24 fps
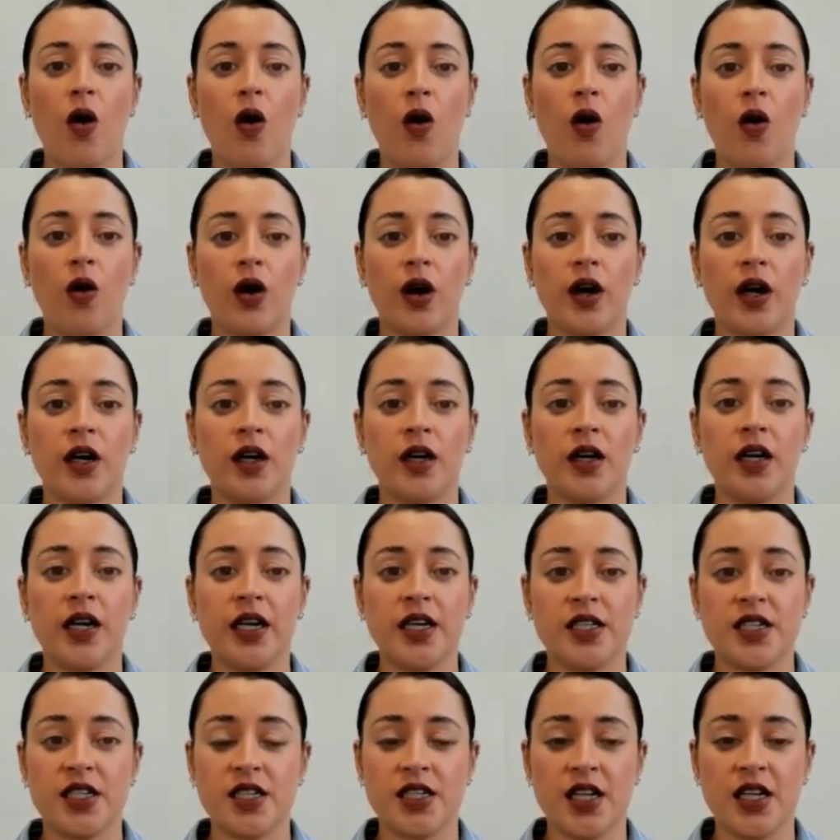or
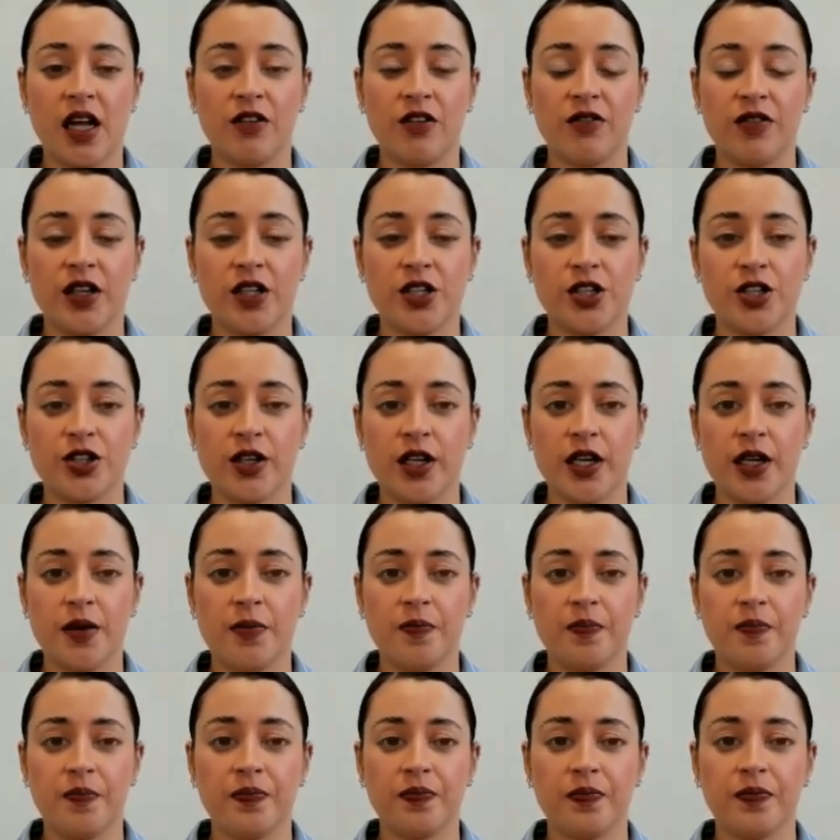lead to self-injury.
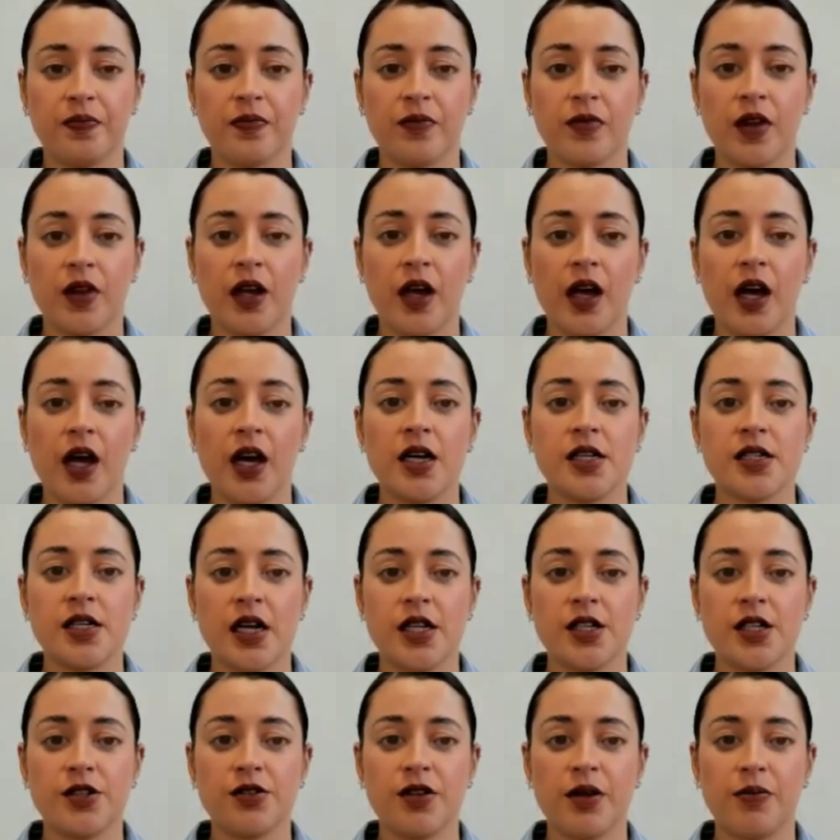
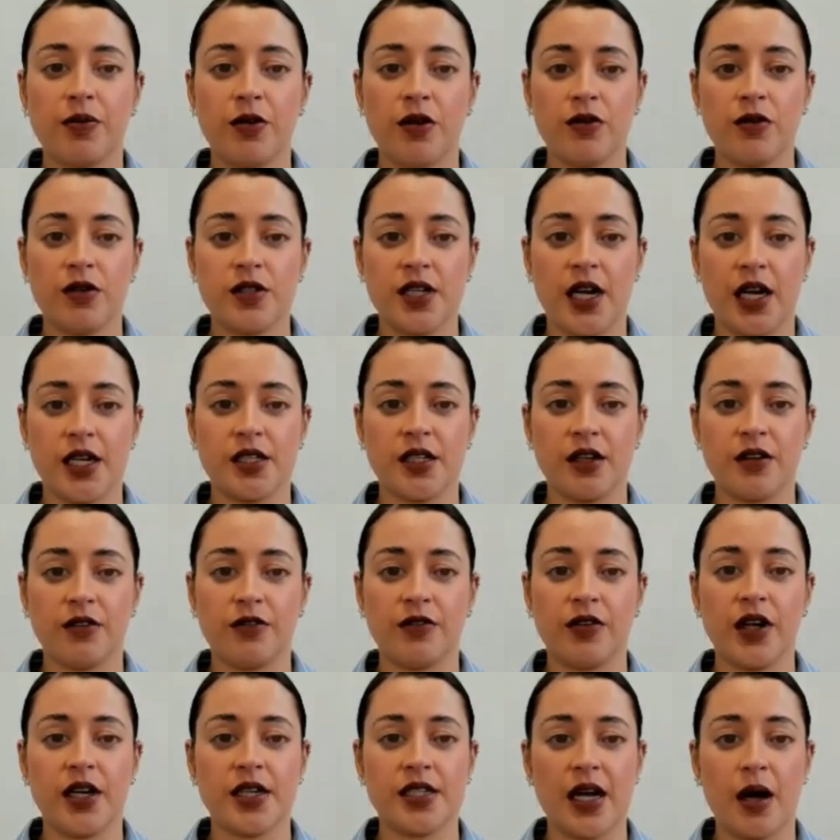Sensory processing,
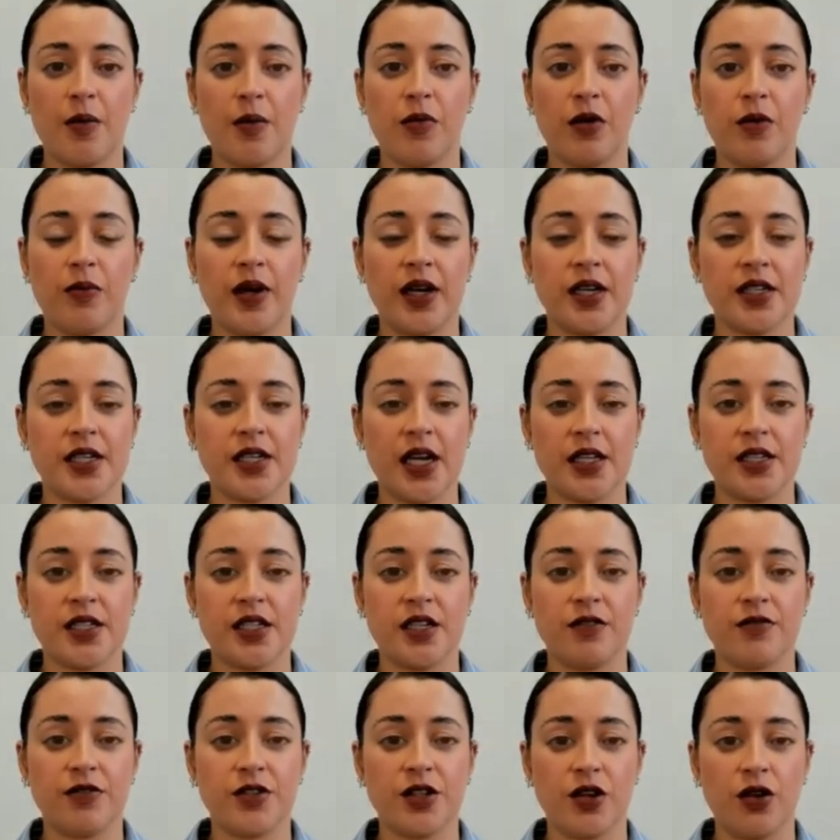for example, being
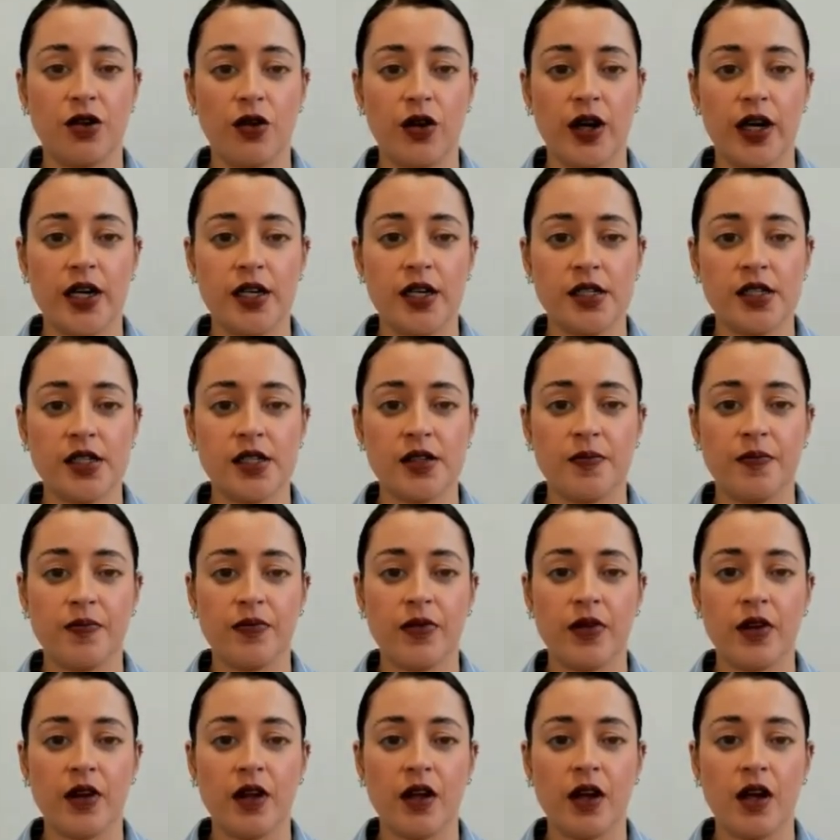sensitive to noise.
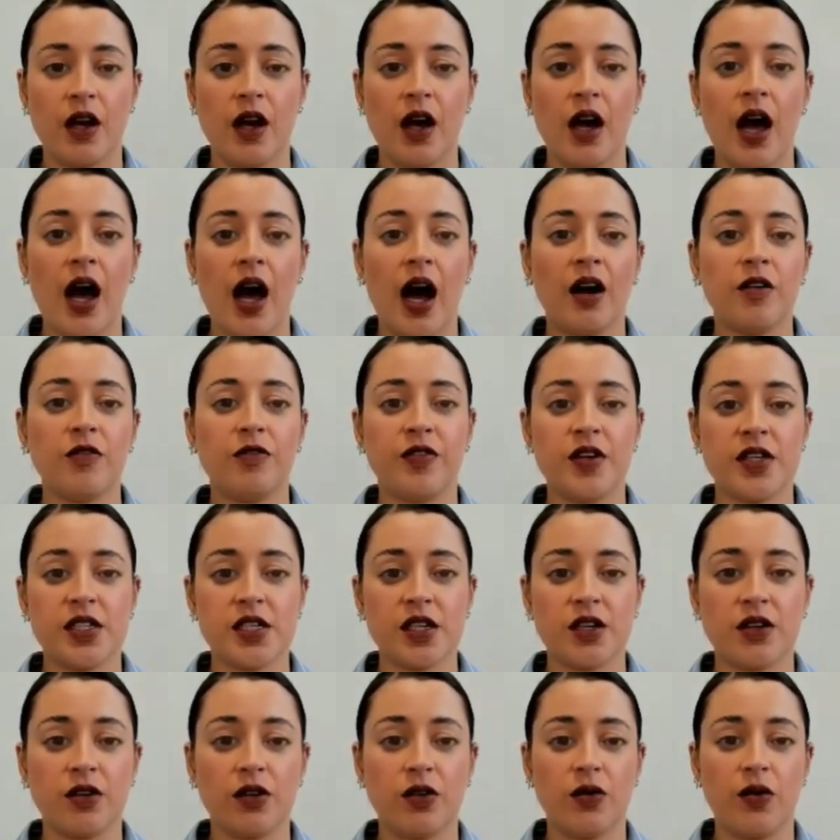And
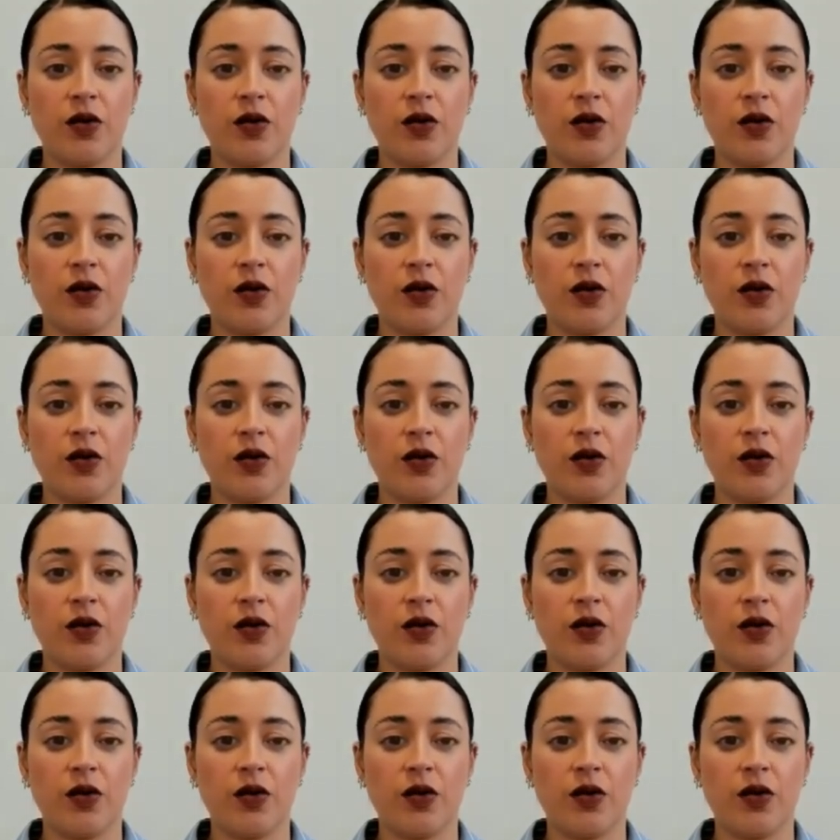physical